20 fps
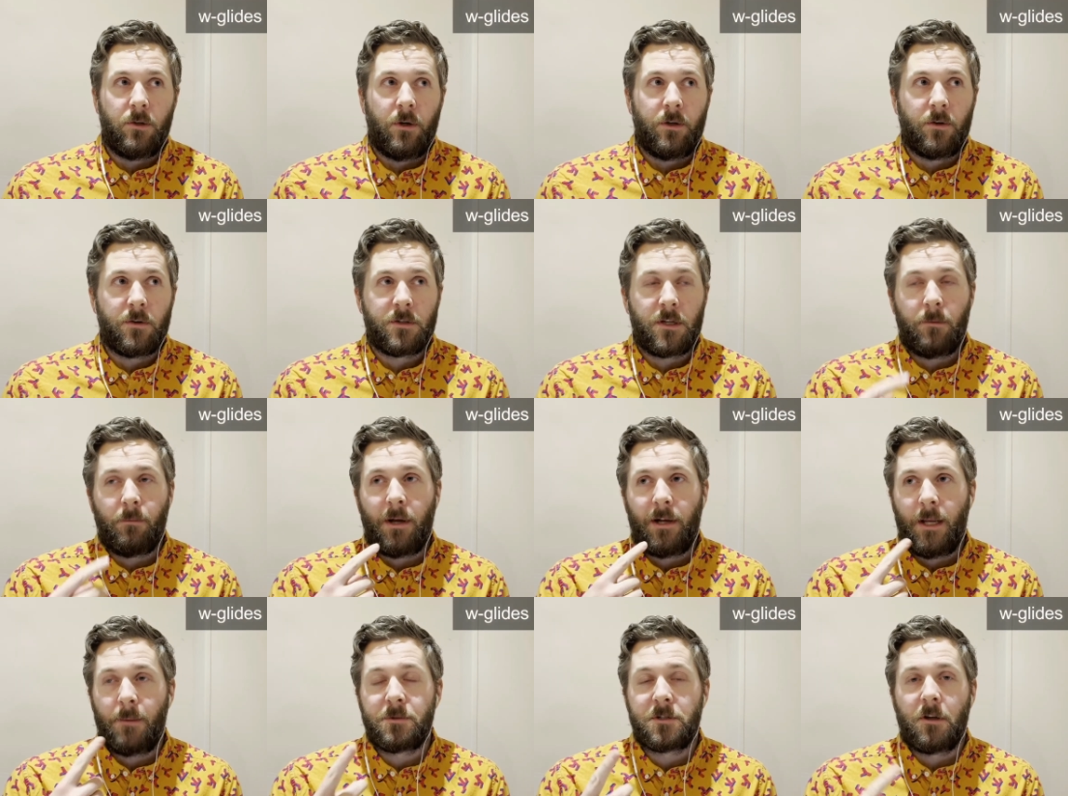And you'll see
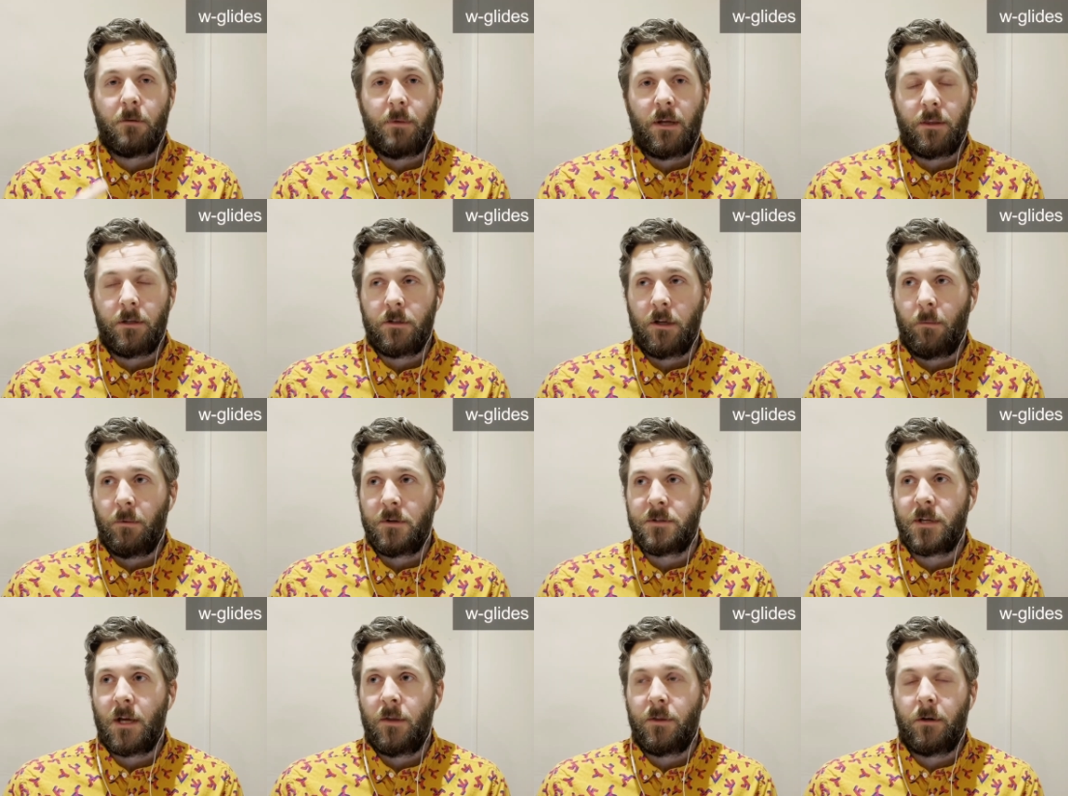my lips don't make the
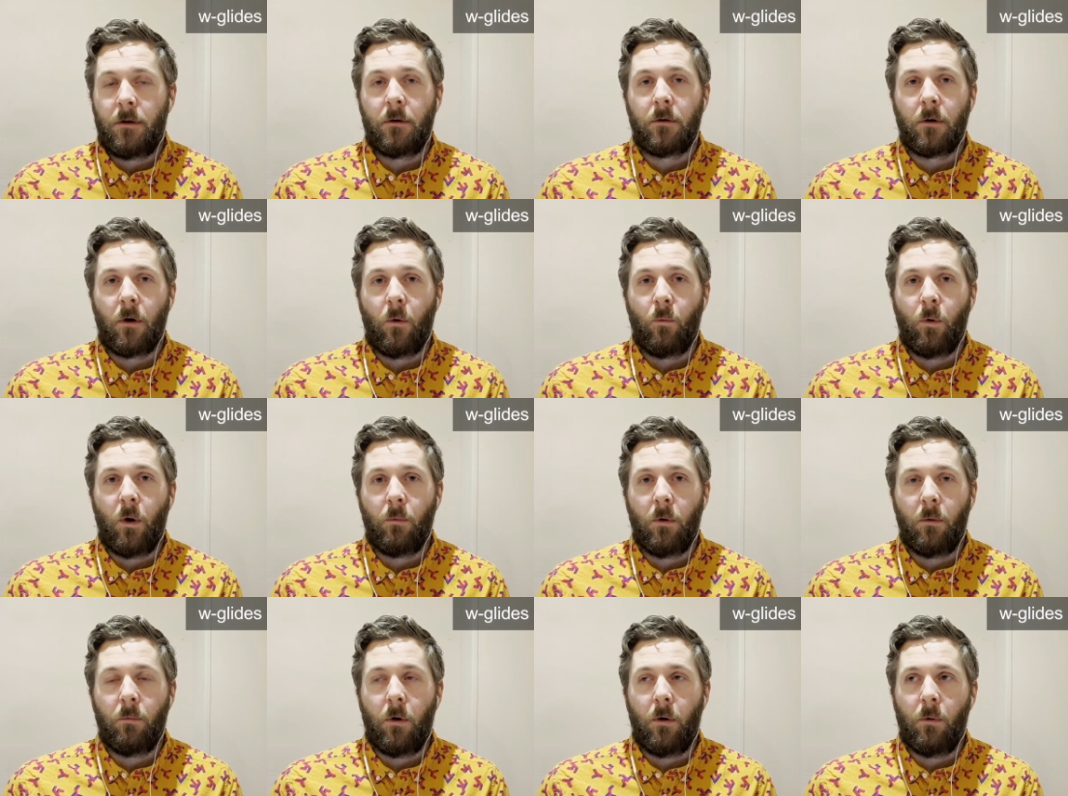W sound. They don't go
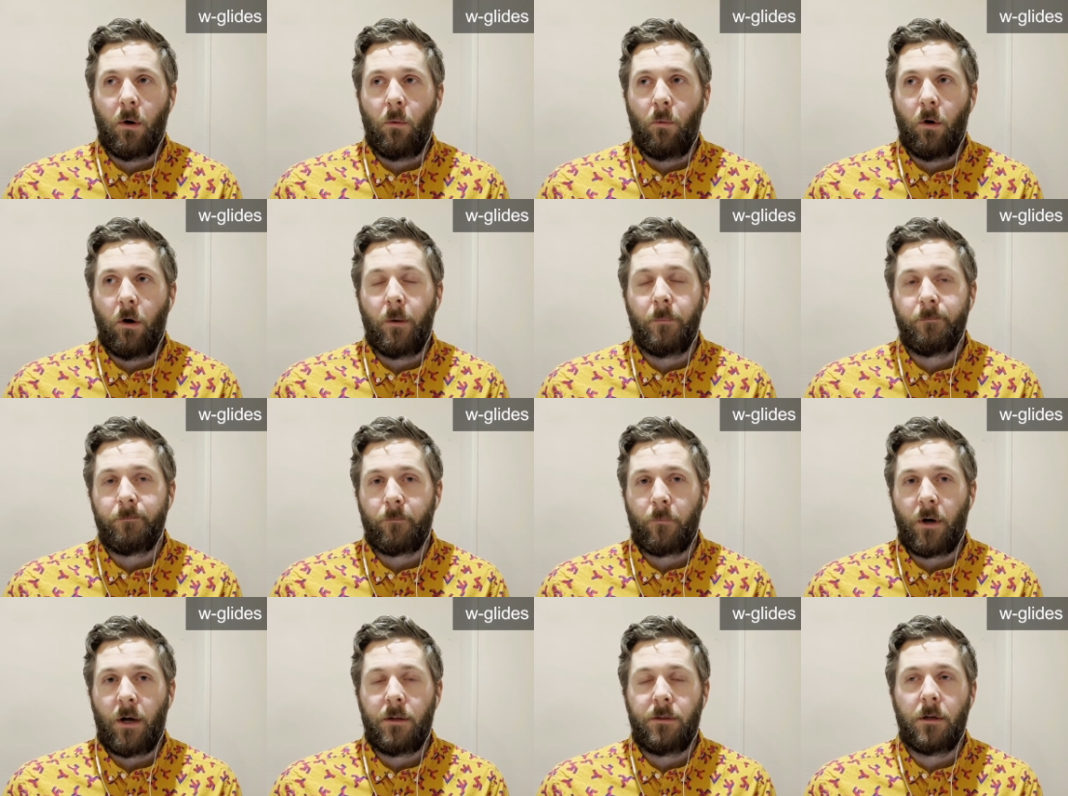whoa,
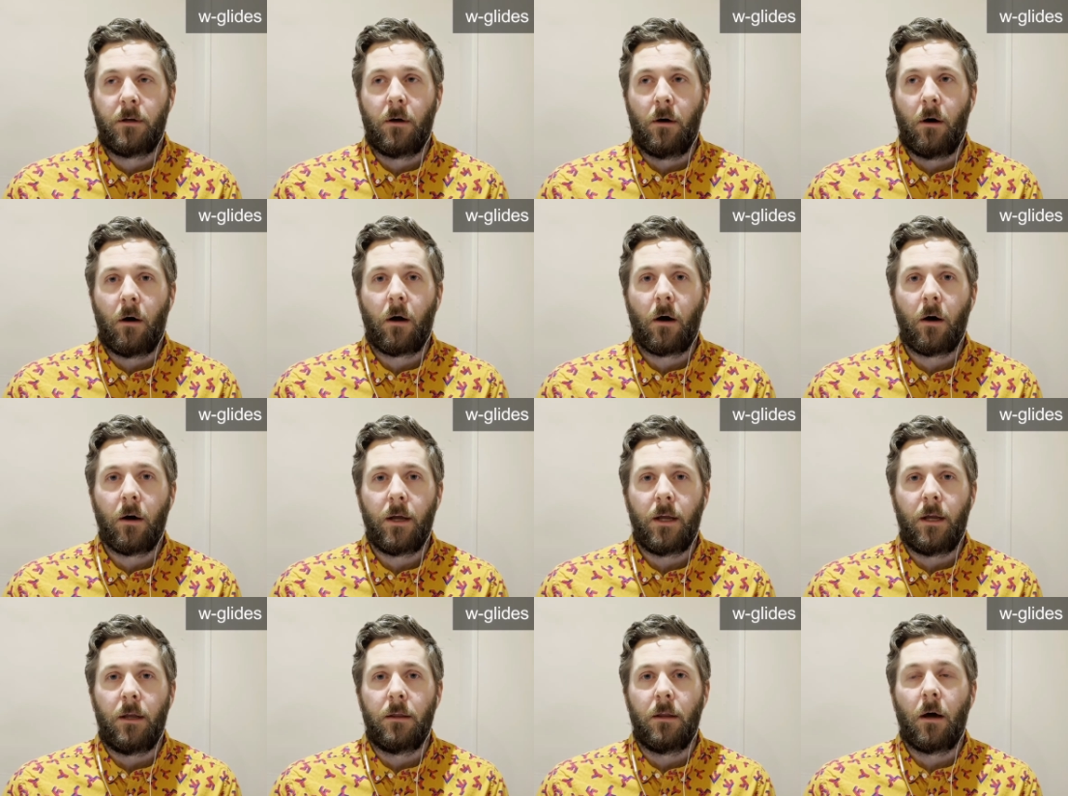right? They go
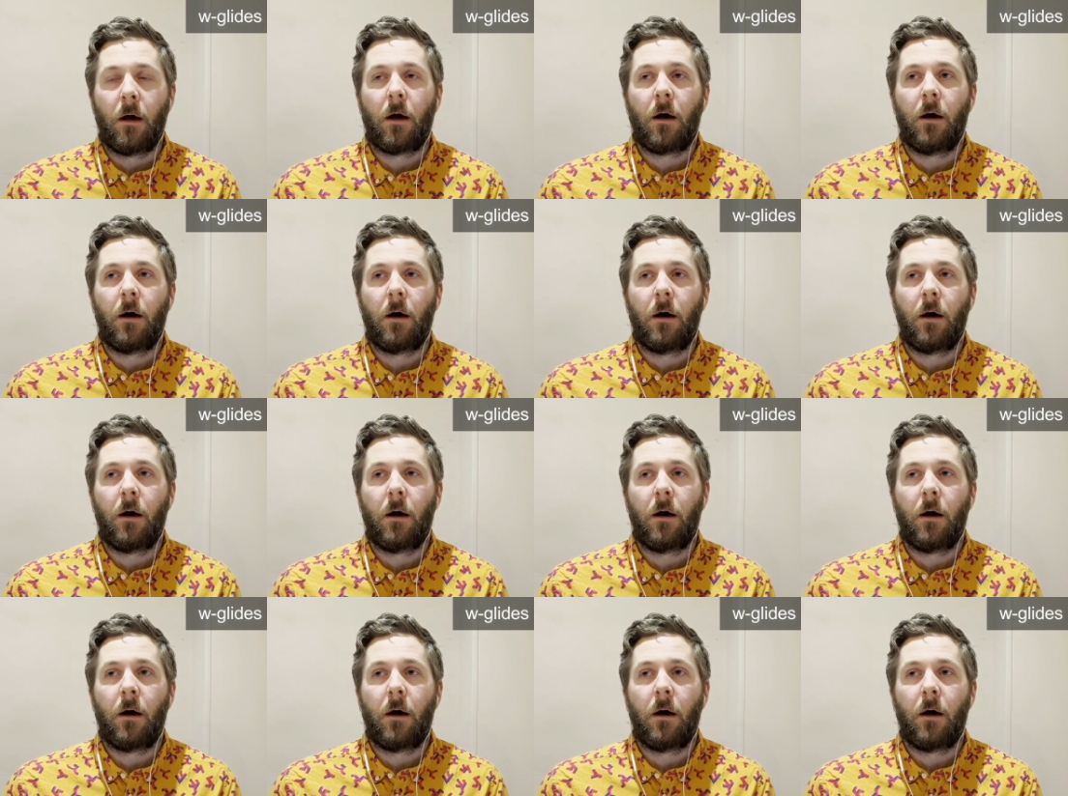clean.